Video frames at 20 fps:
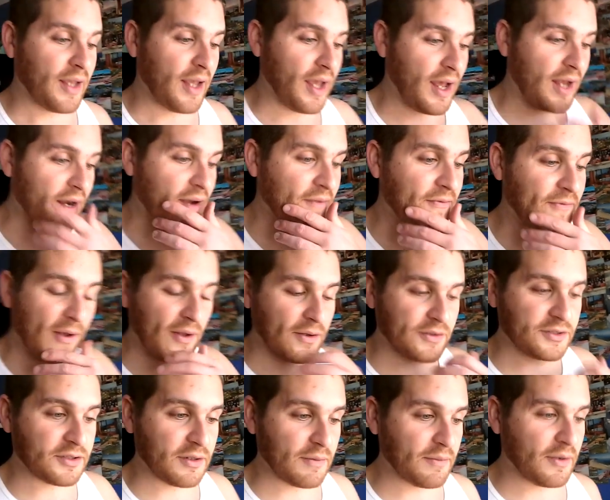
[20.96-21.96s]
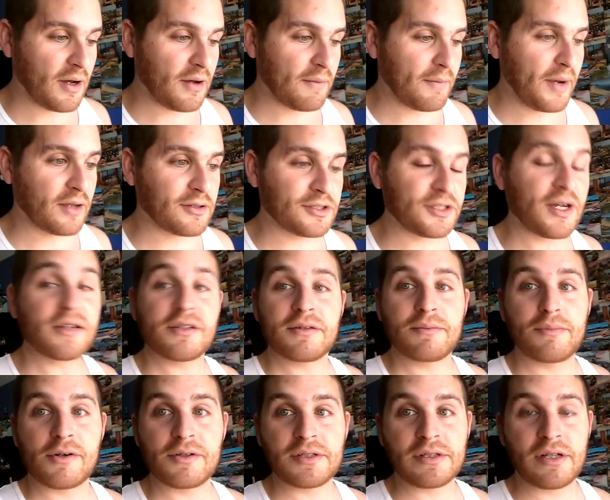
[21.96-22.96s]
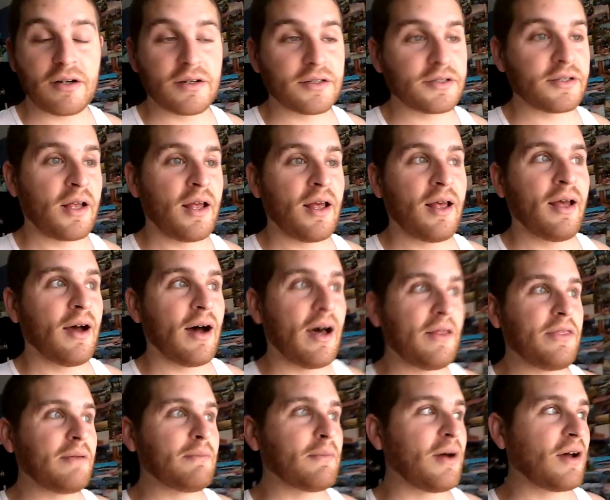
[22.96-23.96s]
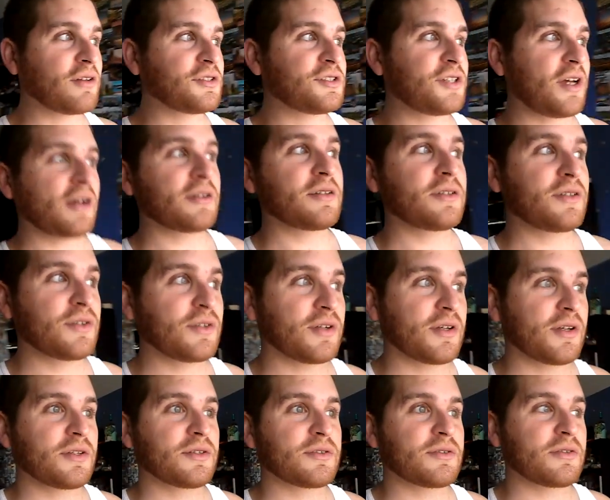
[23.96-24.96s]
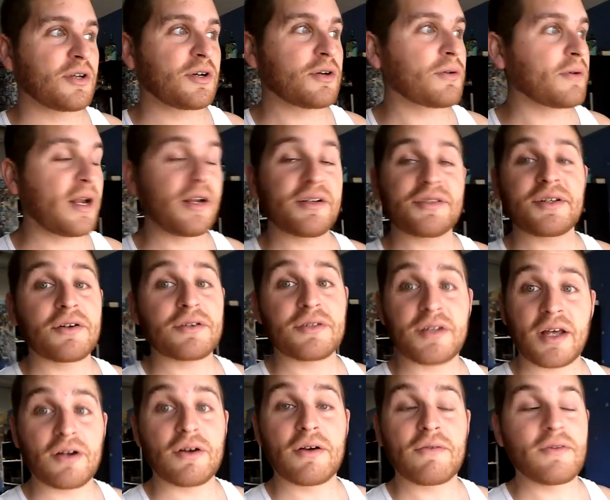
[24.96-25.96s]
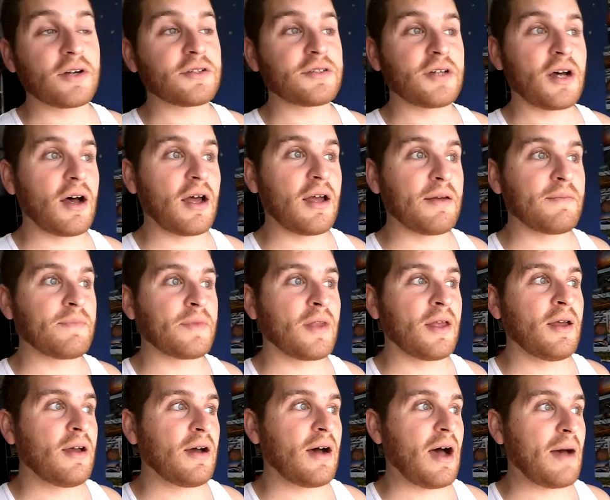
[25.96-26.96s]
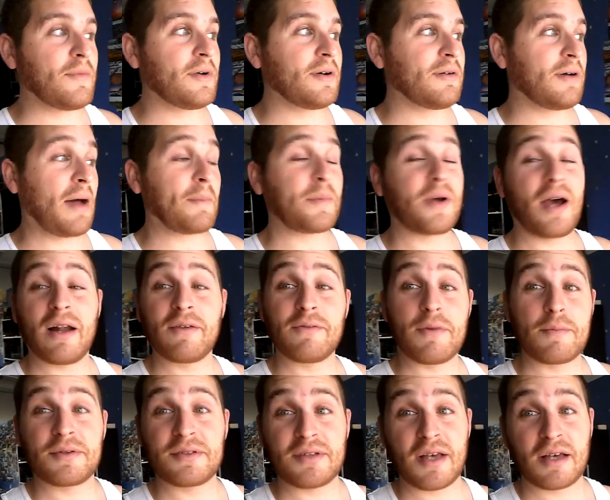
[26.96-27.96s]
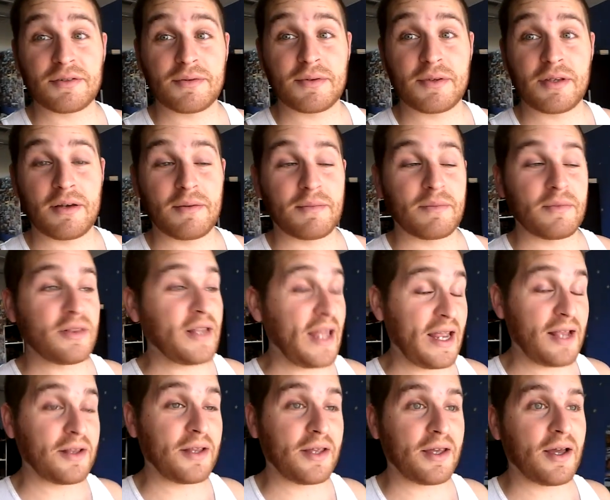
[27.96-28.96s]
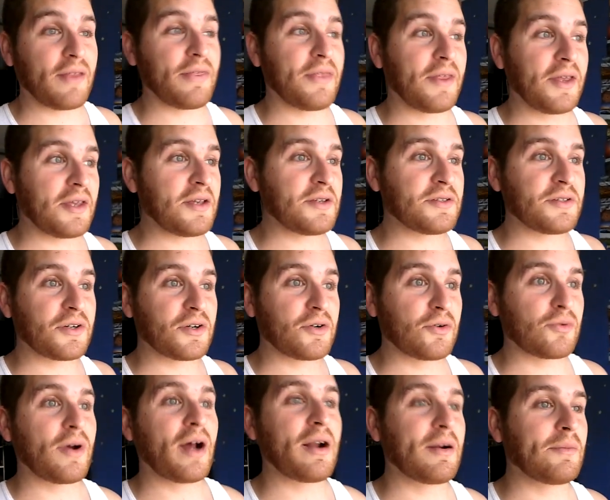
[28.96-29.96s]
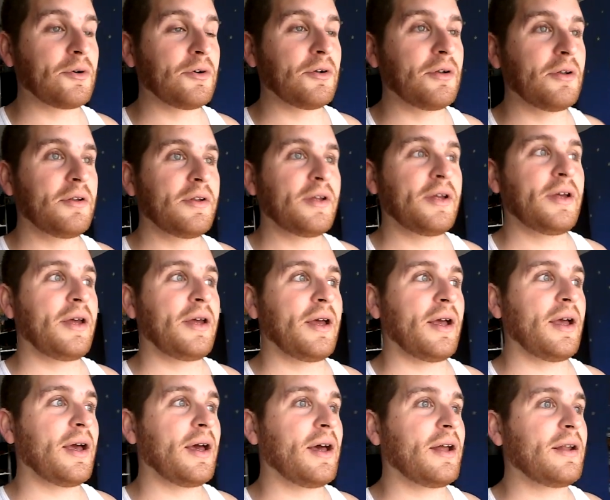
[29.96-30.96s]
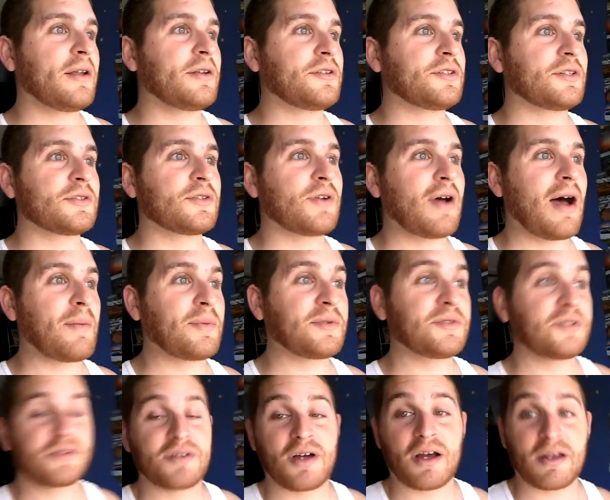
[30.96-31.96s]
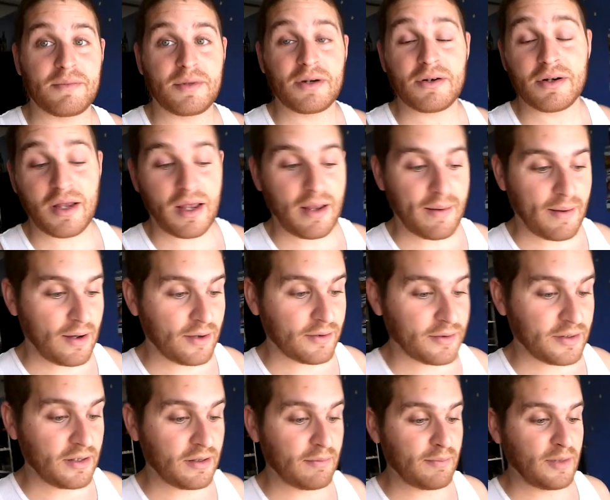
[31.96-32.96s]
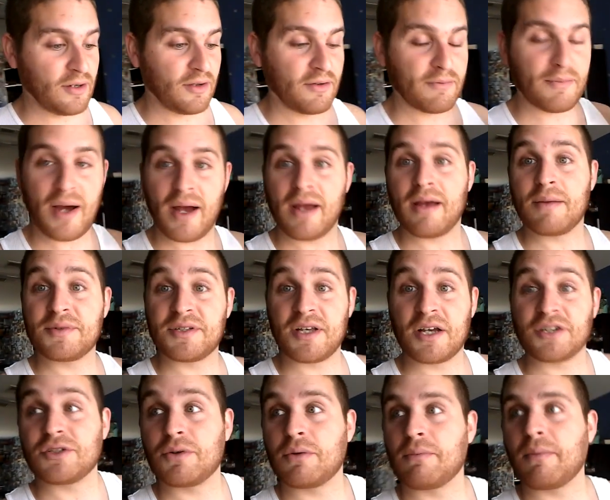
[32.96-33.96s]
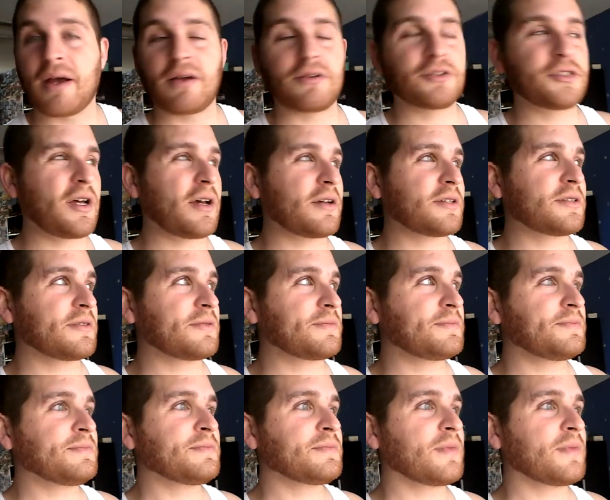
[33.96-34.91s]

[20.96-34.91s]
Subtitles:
And I follow some Michael Jackson impersonators. I think Michael Jackson is the greatest entertainer of our time. I'm kind of obsessed with him lately. I think he's incredible, and it just so happens this documentary came out in the middle of my obsession with Michael Jackson.